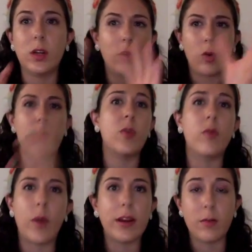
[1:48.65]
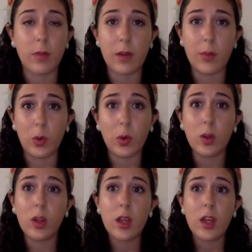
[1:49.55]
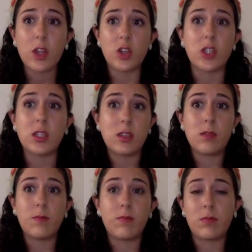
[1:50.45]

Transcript: a group of random people just